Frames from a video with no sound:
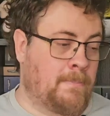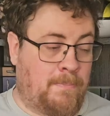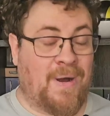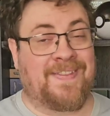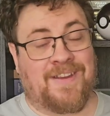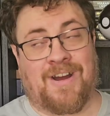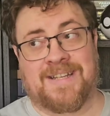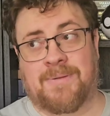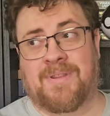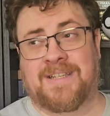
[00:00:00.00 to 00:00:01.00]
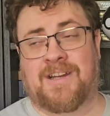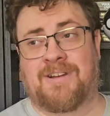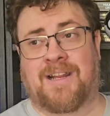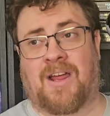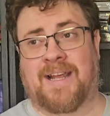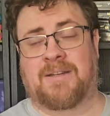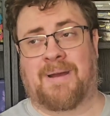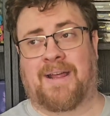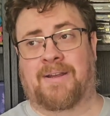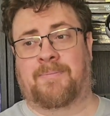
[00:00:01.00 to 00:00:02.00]
But there are some things I really liked
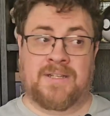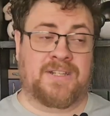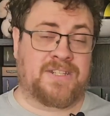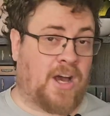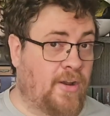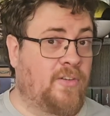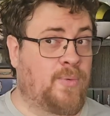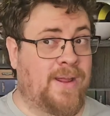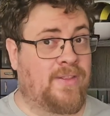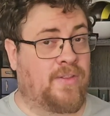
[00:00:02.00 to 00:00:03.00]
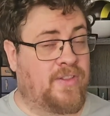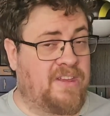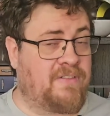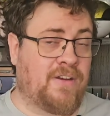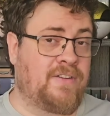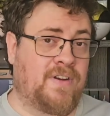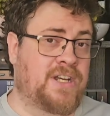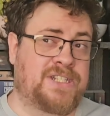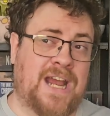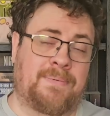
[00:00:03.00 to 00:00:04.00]
about it. To start off with, the very
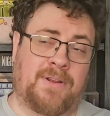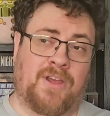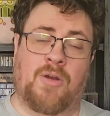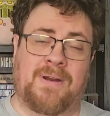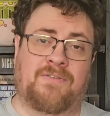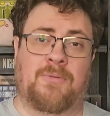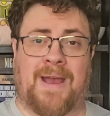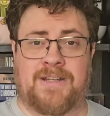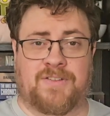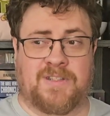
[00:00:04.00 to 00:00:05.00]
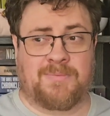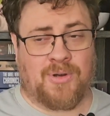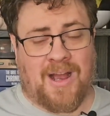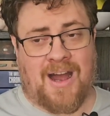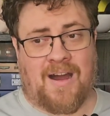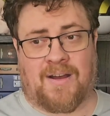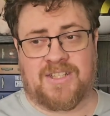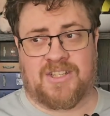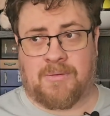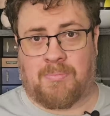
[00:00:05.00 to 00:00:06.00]
first chapter, the opening few pages of this book are
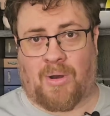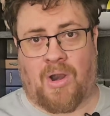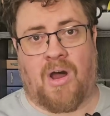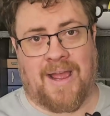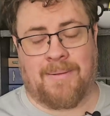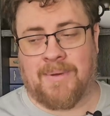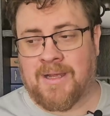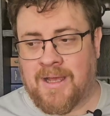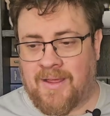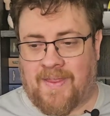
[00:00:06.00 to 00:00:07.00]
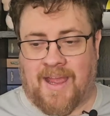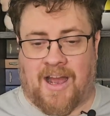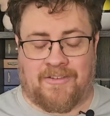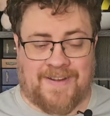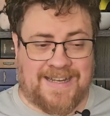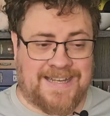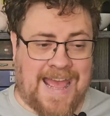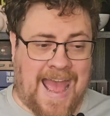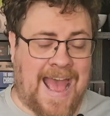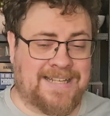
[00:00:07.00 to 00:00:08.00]
sublime. They are
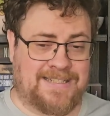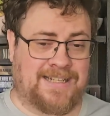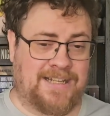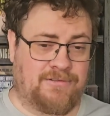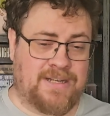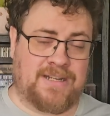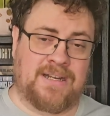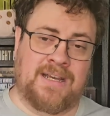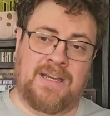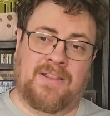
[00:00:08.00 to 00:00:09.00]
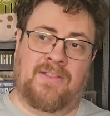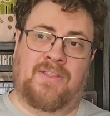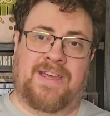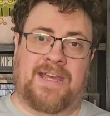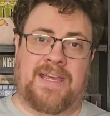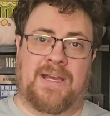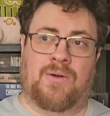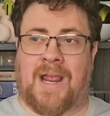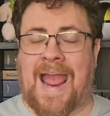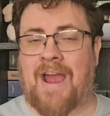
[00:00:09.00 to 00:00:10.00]
fantastically written. The
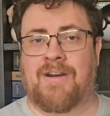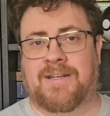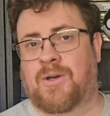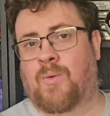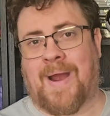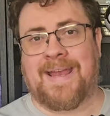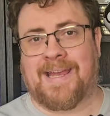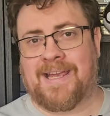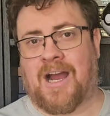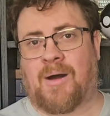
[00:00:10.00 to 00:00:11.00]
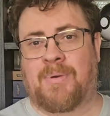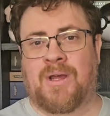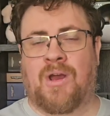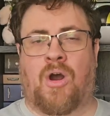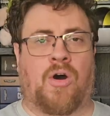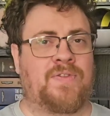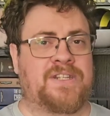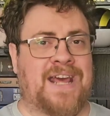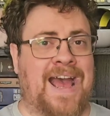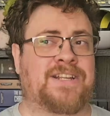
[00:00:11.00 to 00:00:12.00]
character waking up on
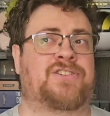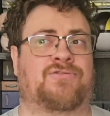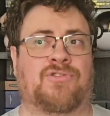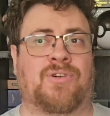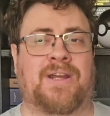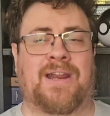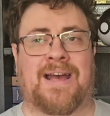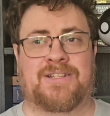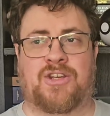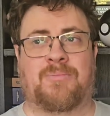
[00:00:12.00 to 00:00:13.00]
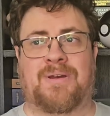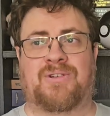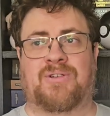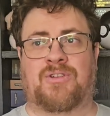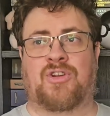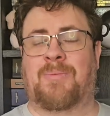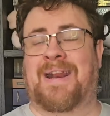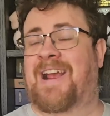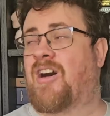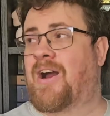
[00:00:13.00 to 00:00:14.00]
this asteroid as
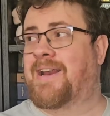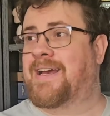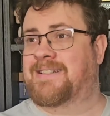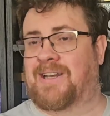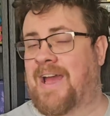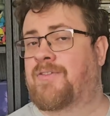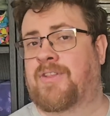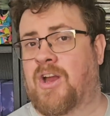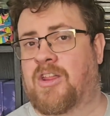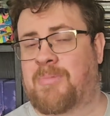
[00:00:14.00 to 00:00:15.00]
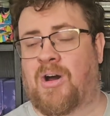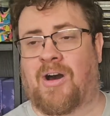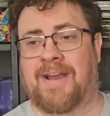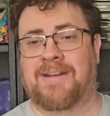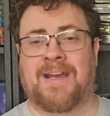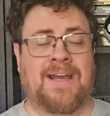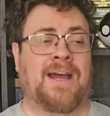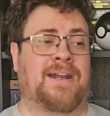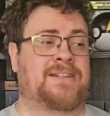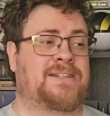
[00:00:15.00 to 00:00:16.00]
humankind has left the Earth behind
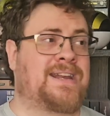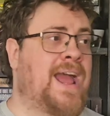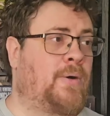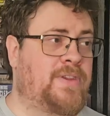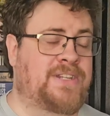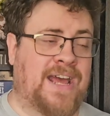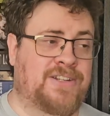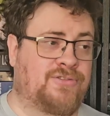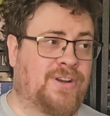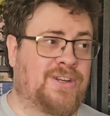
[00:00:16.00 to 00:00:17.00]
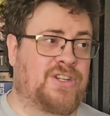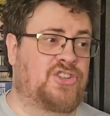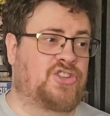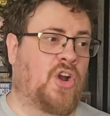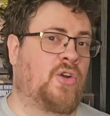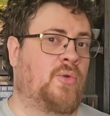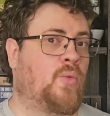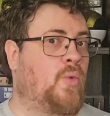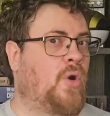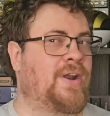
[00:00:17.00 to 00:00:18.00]
and is now on this asteroid and is
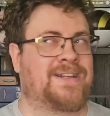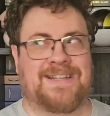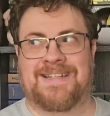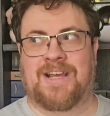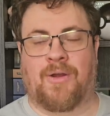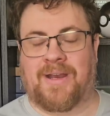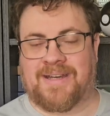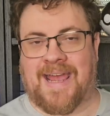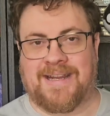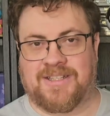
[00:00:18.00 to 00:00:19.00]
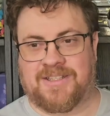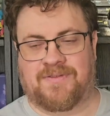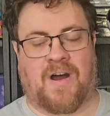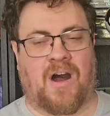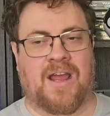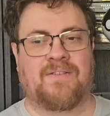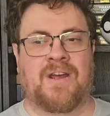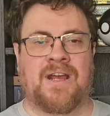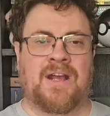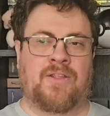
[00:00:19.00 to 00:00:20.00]
shown what it is going to take to survive.
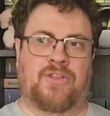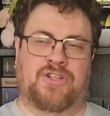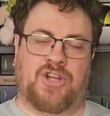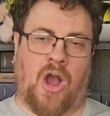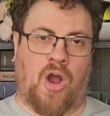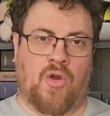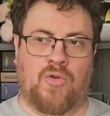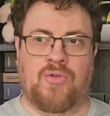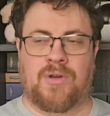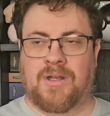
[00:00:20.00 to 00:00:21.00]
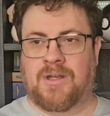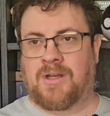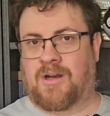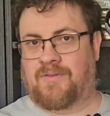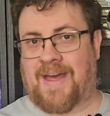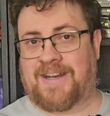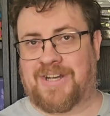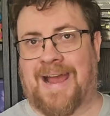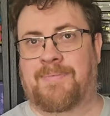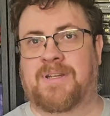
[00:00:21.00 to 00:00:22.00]
The tone of that
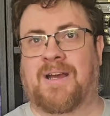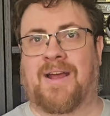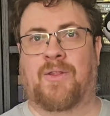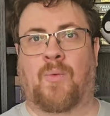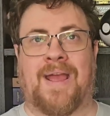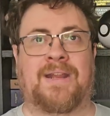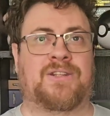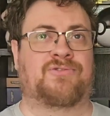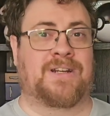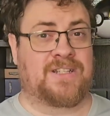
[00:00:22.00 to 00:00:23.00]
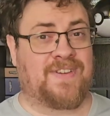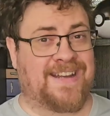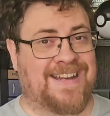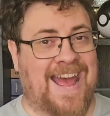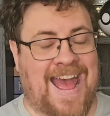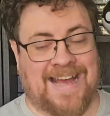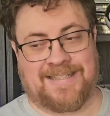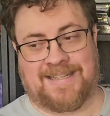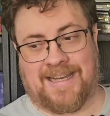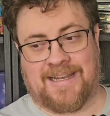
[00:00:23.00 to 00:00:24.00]
chapter and the way it is written is
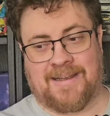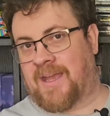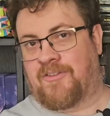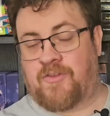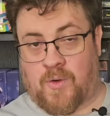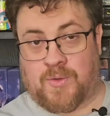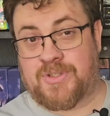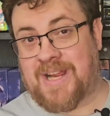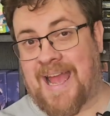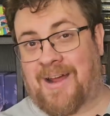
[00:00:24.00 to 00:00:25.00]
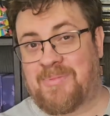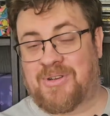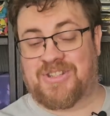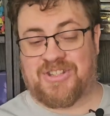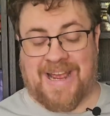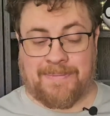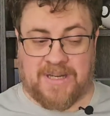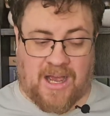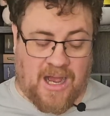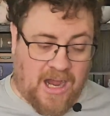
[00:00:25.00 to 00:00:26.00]
fantastic. It falls down because the
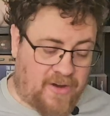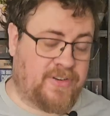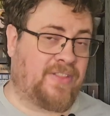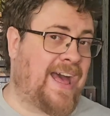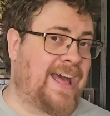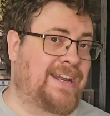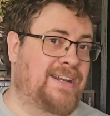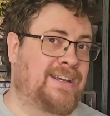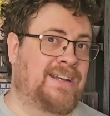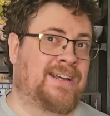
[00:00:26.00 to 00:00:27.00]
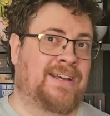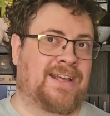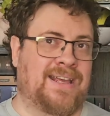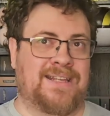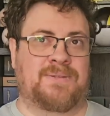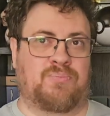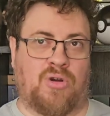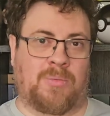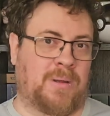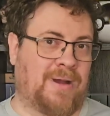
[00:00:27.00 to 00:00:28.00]
chapter after that is
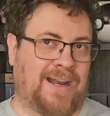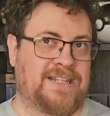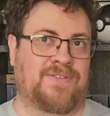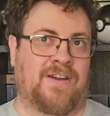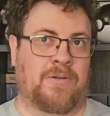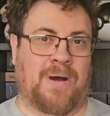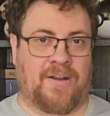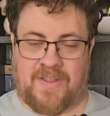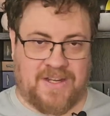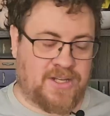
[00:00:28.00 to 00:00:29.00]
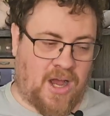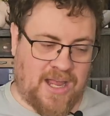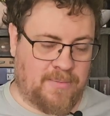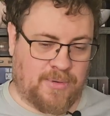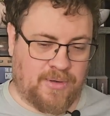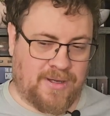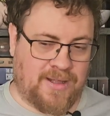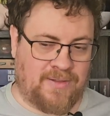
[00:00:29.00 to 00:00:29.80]
probably my least favorite part of the entire book.